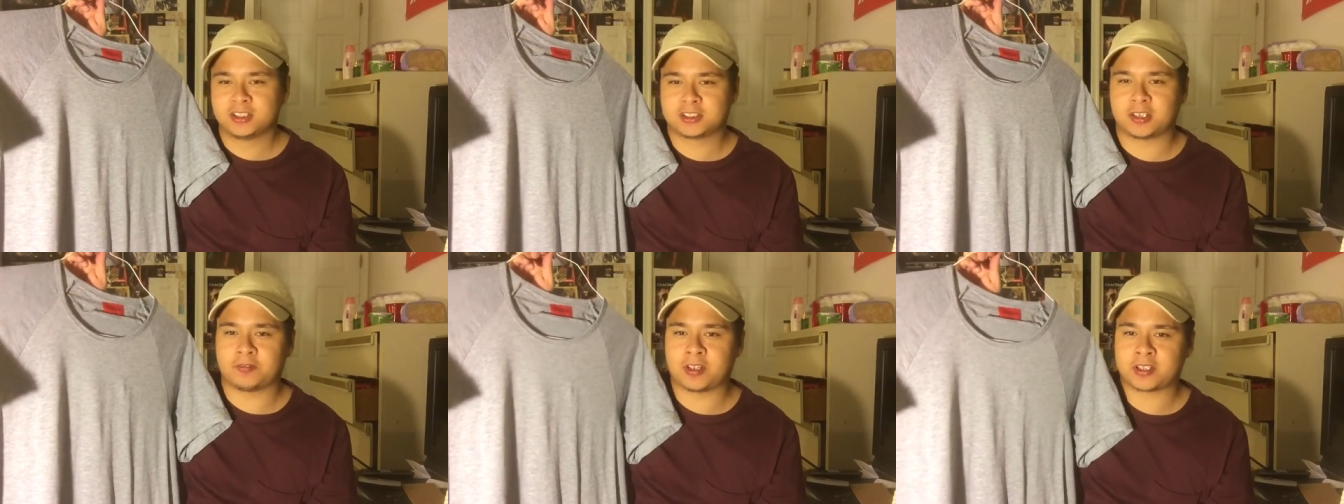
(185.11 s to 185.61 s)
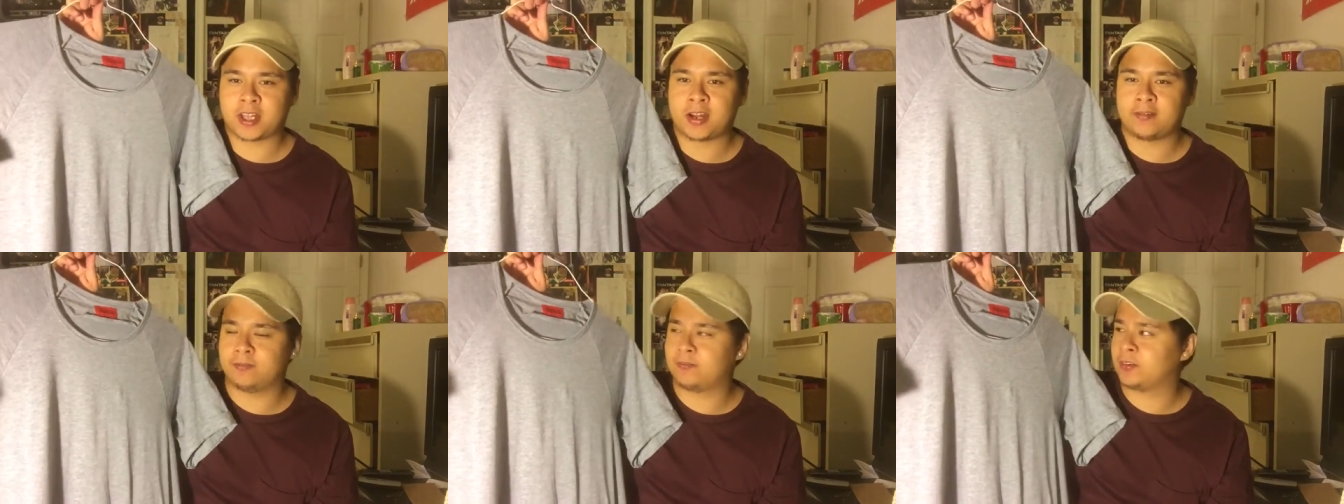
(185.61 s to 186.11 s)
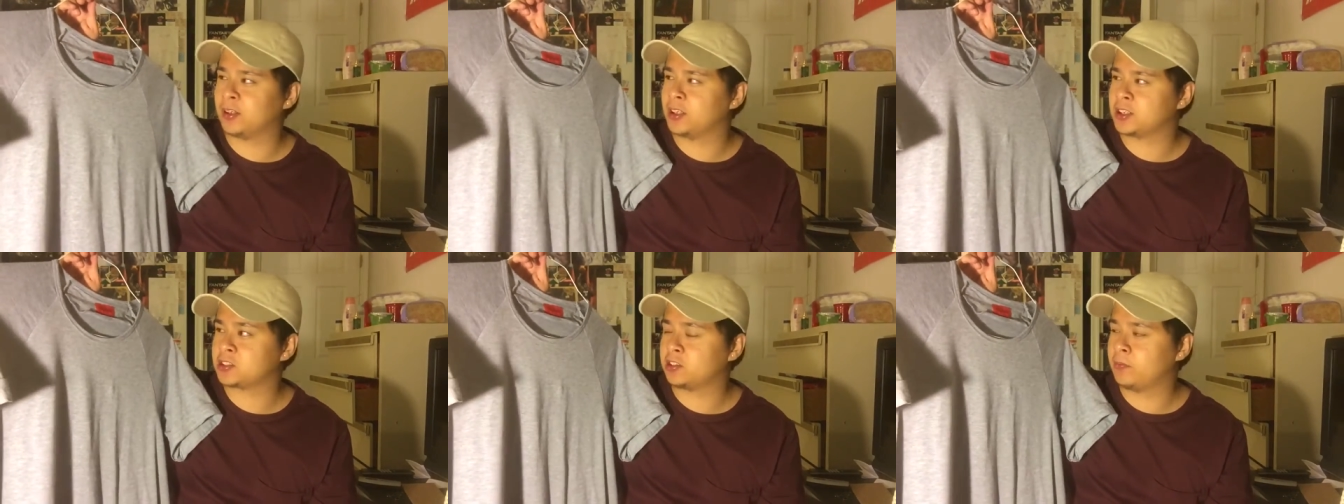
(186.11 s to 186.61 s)
stuff like that for
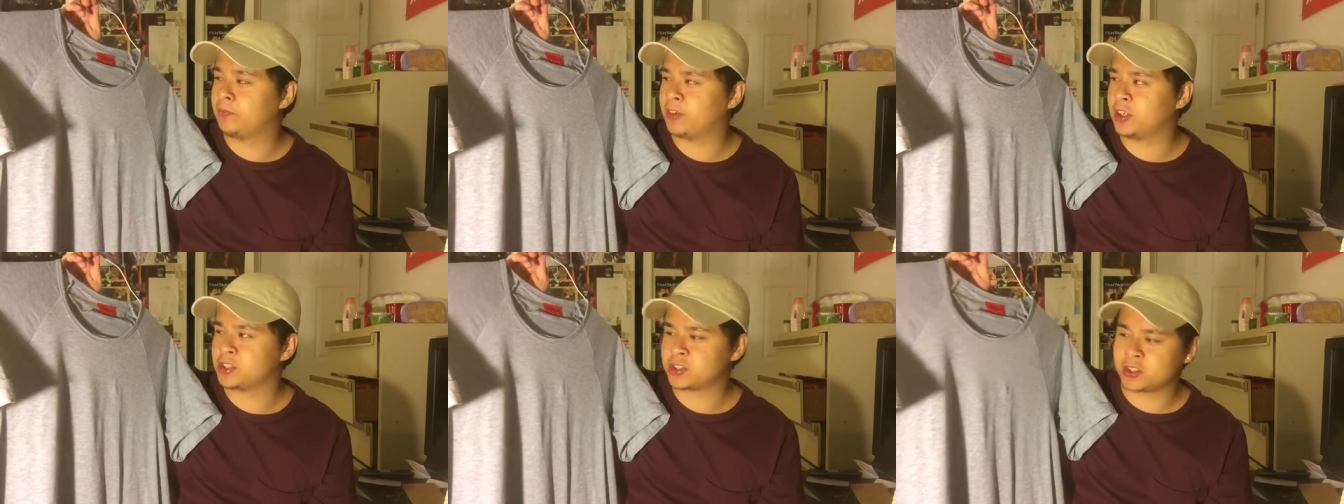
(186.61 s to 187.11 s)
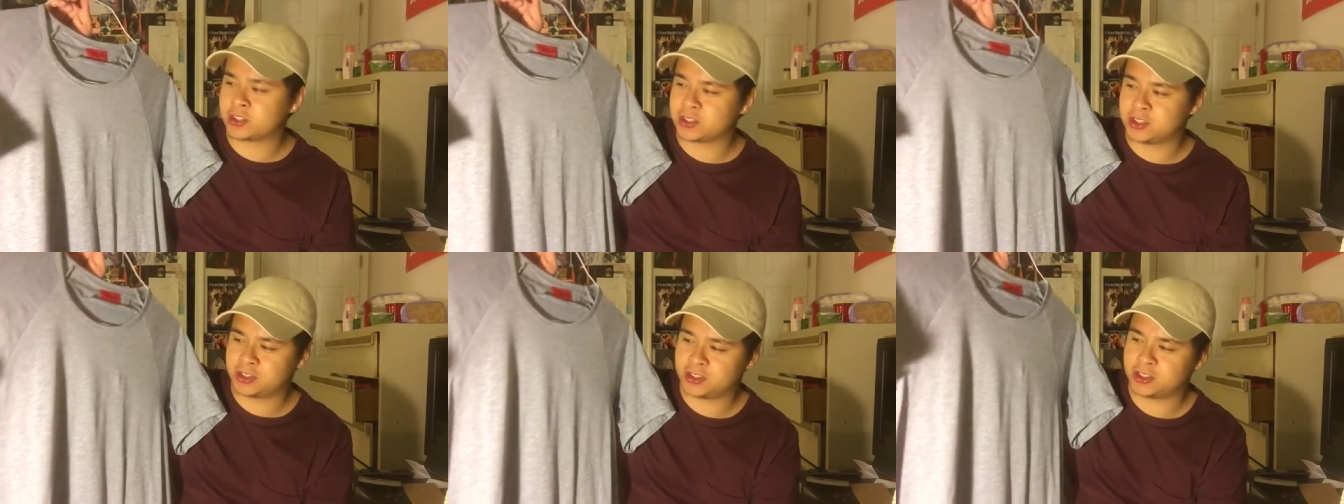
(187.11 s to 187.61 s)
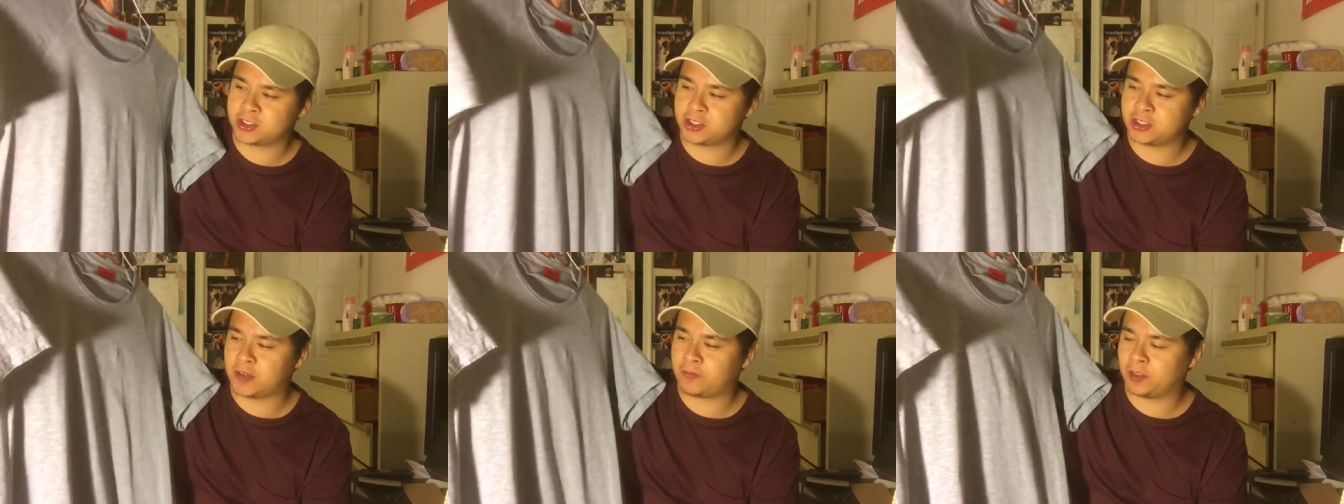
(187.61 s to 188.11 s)
like slim fitting shirts because this is
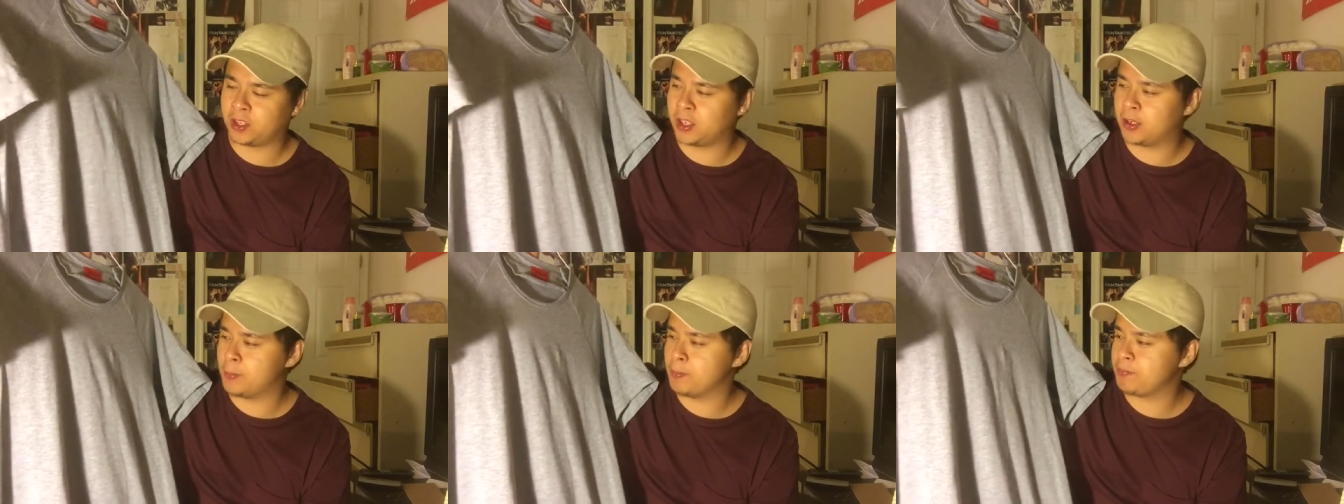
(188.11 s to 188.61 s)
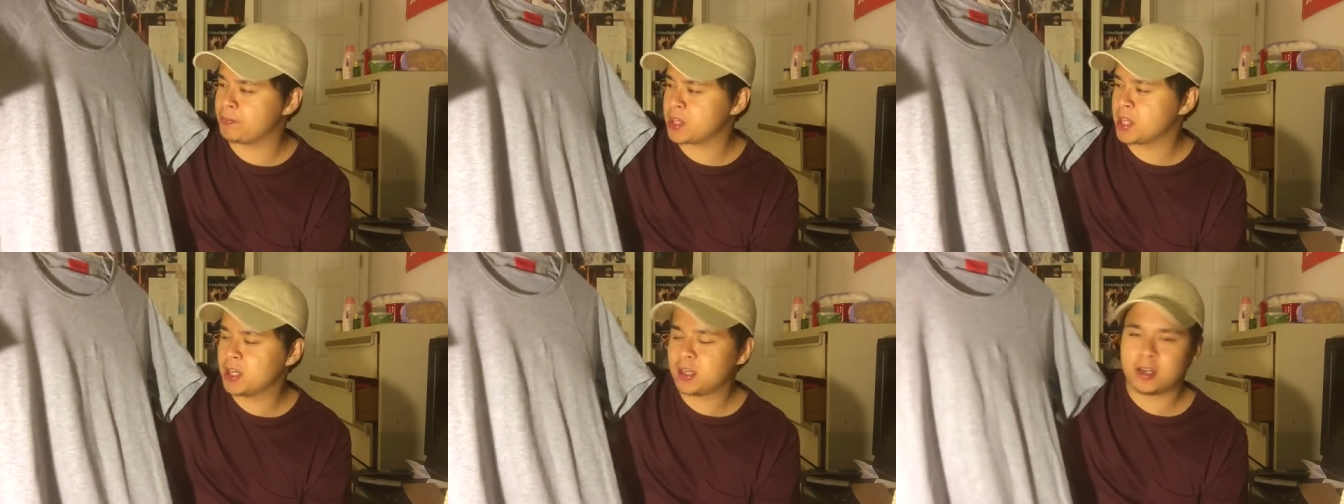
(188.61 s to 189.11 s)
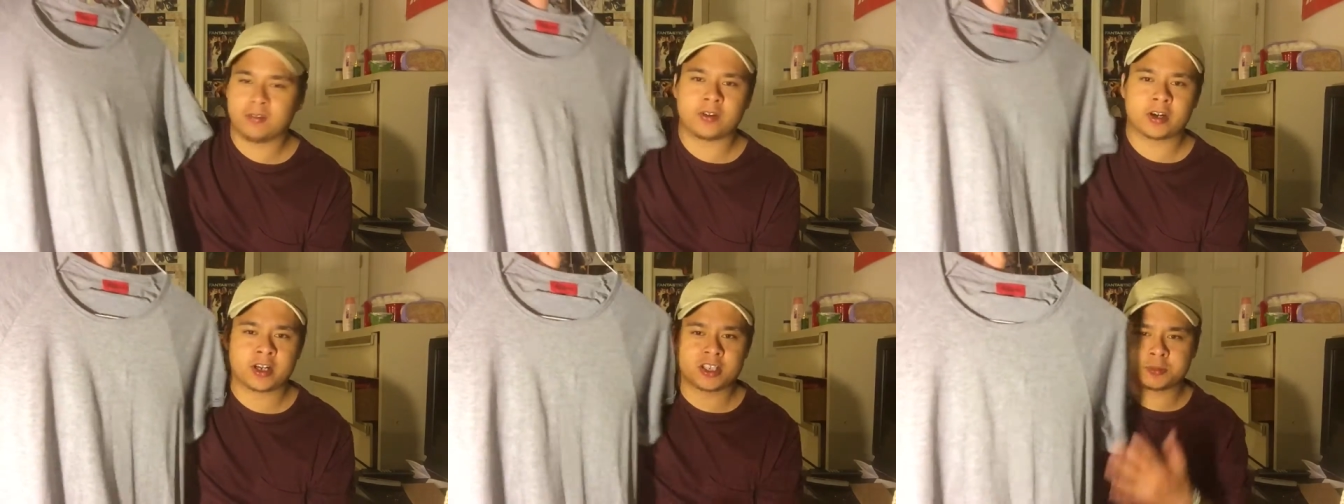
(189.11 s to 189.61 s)
definitely um, a
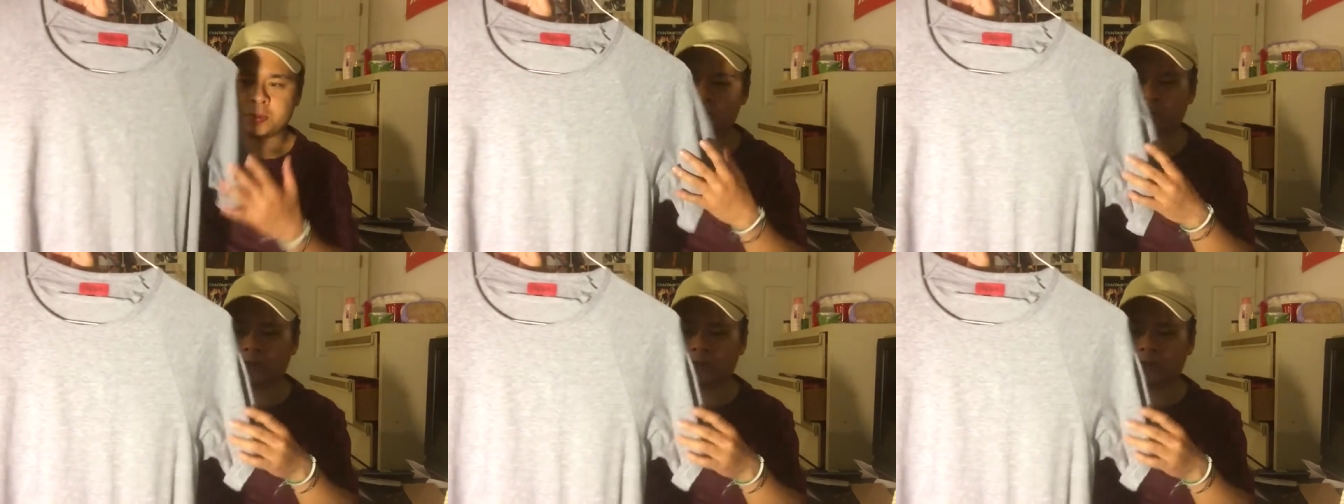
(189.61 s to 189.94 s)
very nice piece